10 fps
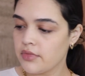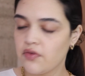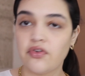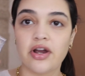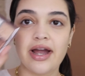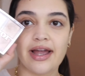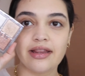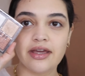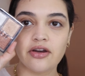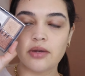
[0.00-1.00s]
For a
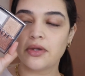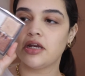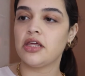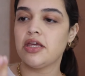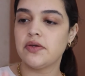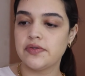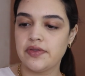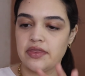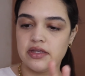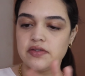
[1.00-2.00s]
highlighter, I'm gonna use
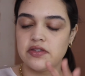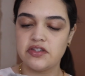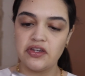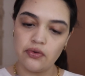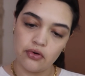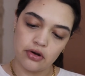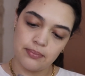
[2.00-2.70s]
this DIOR